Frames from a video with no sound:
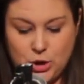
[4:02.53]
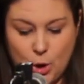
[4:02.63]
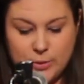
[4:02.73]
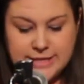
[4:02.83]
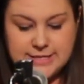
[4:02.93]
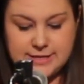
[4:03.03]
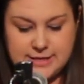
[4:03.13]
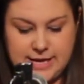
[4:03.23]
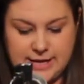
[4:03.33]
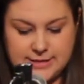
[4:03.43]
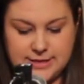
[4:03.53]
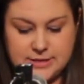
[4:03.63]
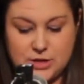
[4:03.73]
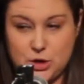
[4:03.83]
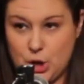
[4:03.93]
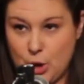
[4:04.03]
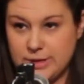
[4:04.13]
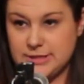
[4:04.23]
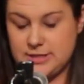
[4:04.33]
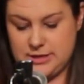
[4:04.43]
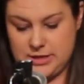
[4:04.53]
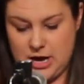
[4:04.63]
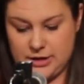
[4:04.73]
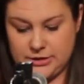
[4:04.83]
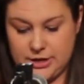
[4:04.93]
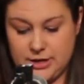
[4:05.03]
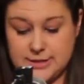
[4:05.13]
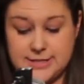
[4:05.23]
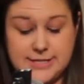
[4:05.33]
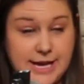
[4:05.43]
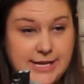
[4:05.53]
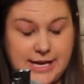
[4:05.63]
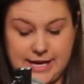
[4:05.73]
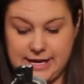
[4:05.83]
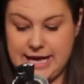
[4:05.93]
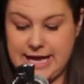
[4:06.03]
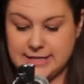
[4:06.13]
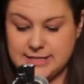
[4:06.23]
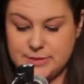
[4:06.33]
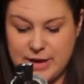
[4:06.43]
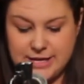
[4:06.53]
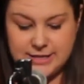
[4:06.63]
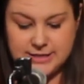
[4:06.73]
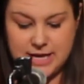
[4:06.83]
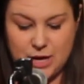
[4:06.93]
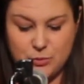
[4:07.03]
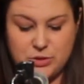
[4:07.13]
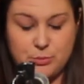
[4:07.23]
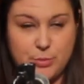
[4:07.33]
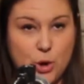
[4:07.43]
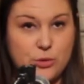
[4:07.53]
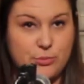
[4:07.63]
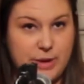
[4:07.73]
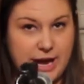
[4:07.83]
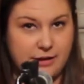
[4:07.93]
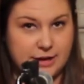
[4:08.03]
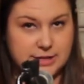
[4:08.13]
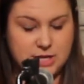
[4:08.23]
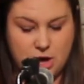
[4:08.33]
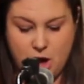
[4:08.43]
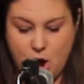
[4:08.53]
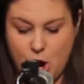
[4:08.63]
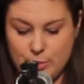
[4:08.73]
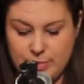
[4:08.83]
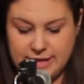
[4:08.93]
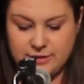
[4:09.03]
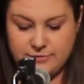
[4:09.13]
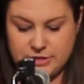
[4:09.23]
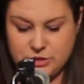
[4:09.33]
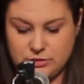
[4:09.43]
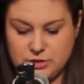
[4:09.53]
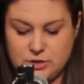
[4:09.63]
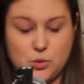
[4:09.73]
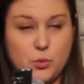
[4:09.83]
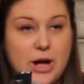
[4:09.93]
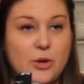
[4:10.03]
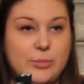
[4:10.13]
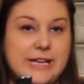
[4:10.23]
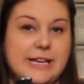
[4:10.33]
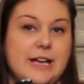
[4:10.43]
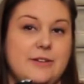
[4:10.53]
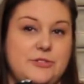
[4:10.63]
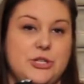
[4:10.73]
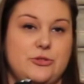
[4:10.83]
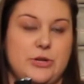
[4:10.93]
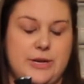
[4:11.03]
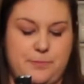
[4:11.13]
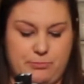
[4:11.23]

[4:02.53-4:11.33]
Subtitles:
Going to the dentist, going to the doctor, studying, and spending time with both parents are beneficial to the well-being of children.